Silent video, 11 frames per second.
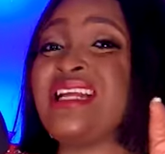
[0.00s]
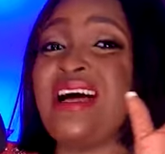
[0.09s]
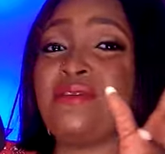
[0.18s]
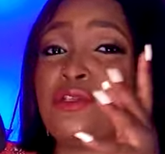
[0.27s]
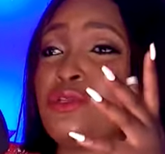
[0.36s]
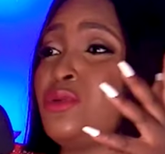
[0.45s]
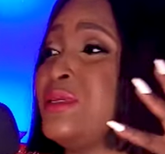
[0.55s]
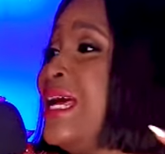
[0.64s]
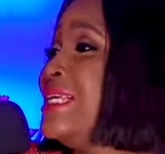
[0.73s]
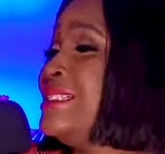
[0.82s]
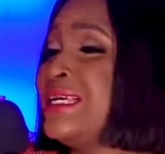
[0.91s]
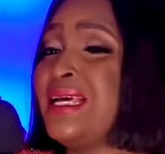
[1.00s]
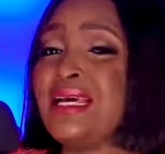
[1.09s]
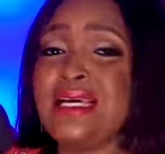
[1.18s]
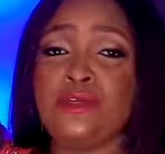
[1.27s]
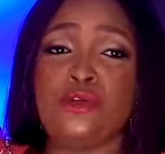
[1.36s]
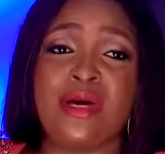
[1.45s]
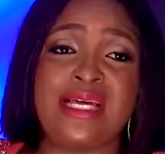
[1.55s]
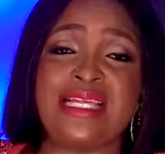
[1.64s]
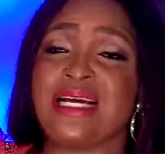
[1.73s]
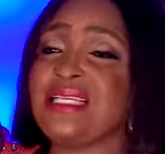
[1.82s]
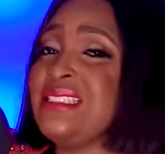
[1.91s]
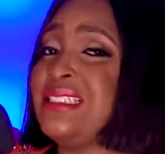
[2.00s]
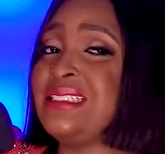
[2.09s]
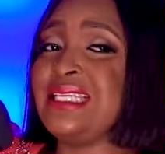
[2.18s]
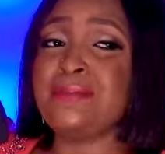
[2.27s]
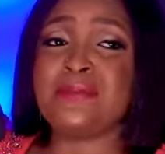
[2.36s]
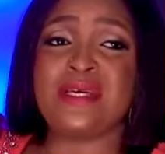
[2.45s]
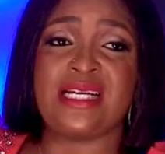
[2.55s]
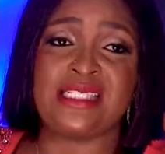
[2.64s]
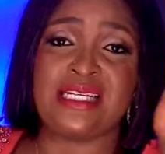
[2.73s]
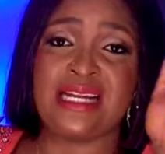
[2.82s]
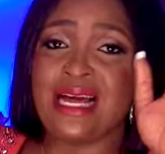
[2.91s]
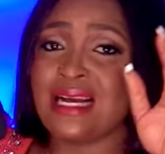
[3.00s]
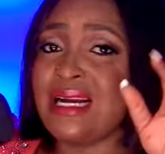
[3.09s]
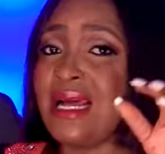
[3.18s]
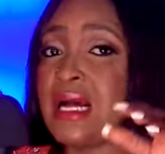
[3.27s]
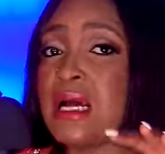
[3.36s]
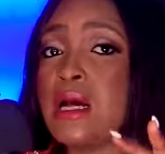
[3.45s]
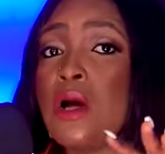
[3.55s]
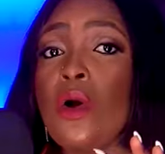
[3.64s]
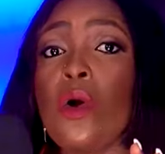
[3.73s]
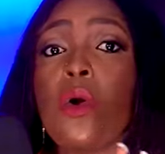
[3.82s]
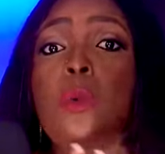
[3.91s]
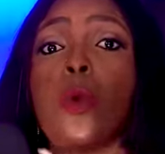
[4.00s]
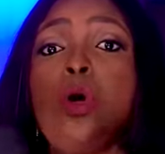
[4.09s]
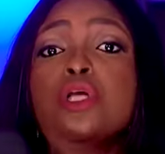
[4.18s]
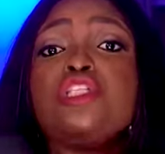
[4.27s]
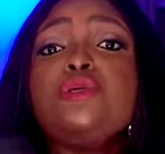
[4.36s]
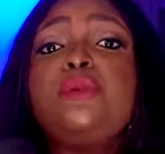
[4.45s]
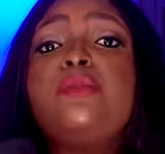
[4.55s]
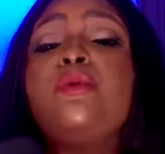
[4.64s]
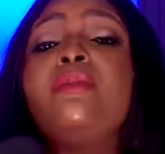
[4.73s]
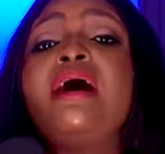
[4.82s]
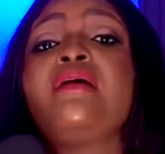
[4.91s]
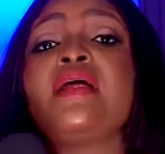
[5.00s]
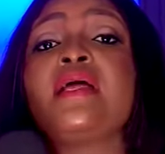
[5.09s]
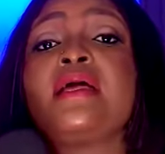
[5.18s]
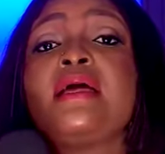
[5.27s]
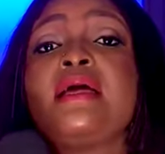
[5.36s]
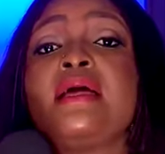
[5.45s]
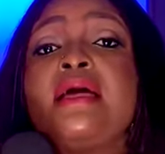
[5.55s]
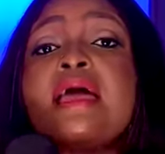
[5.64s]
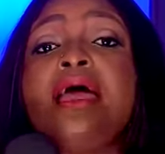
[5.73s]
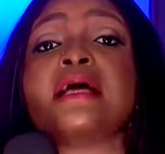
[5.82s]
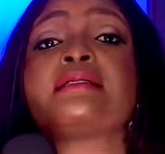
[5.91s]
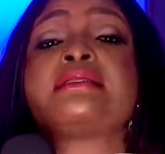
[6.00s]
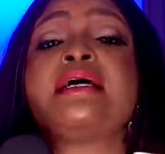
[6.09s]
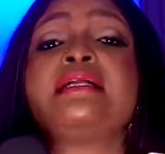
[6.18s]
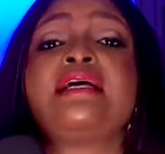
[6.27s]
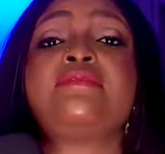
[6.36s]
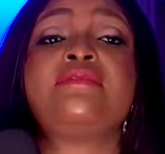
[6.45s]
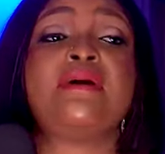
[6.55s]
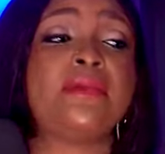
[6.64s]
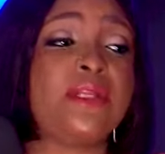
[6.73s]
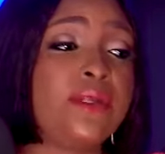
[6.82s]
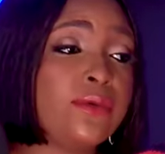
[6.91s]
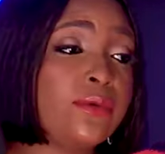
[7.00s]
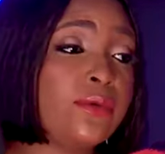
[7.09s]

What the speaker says: afternoon, night. You enter kitchen, you tap in, and she knock, knock. Once you people marry, extended family,